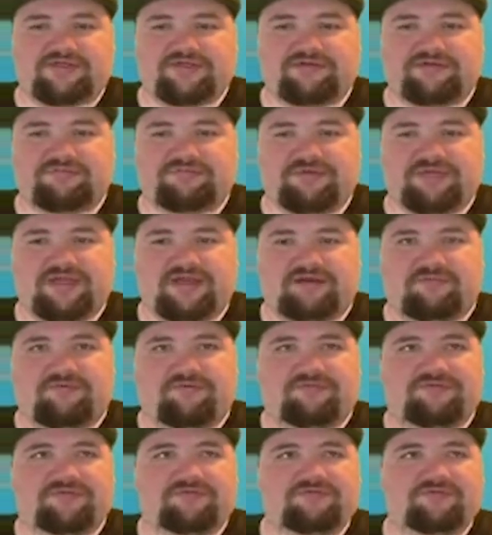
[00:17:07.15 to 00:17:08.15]
to be
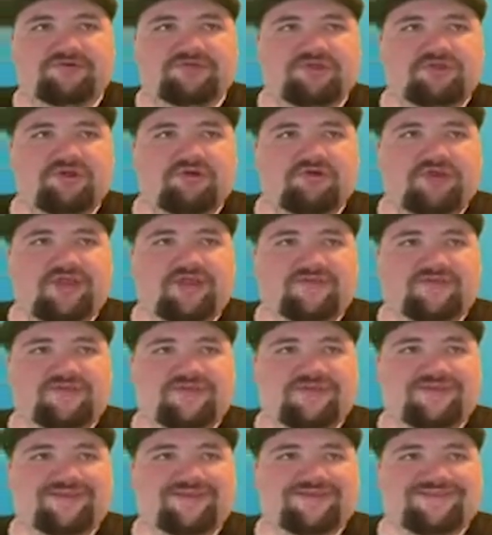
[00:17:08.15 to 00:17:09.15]
able to showcase
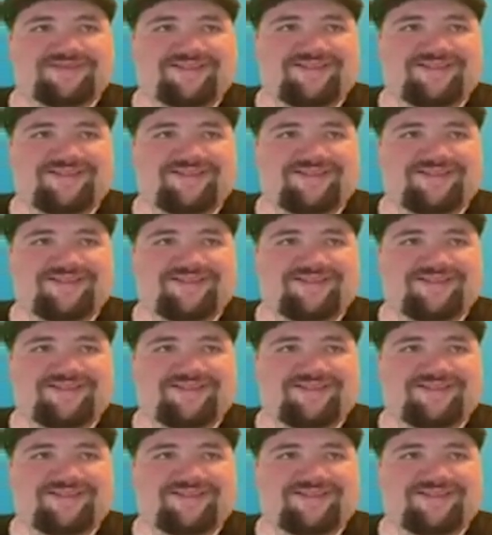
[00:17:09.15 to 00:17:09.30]
things